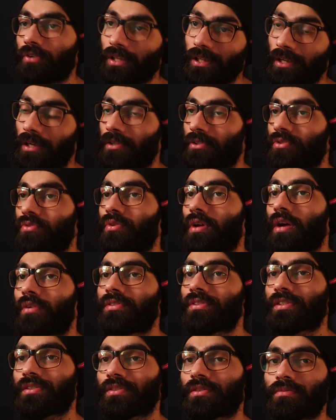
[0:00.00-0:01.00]
really understood how
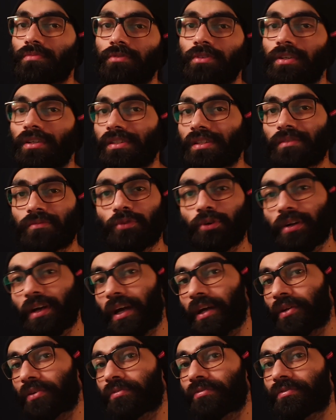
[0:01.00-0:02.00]
the system works and what
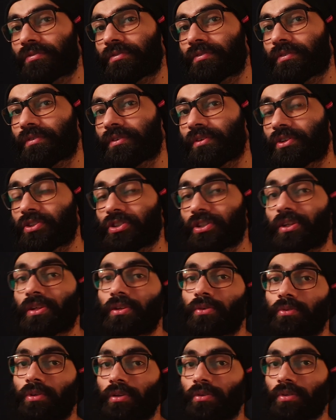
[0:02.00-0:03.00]
kind of a
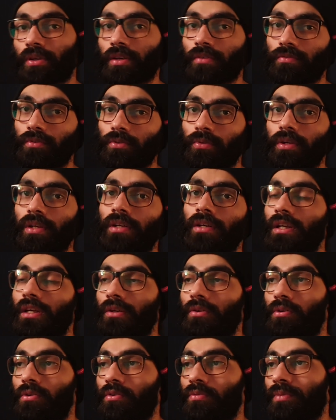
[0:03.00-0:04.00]
sheet you need to give to it
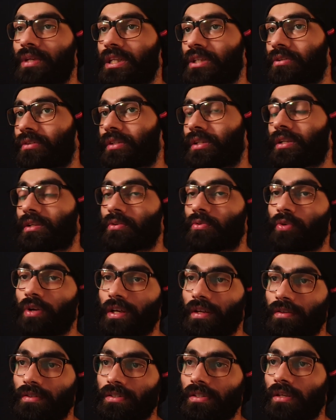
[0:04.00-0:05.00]
in order to make sure there are no
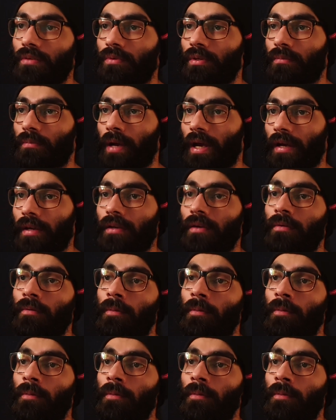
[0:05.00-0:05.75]
errors coming back.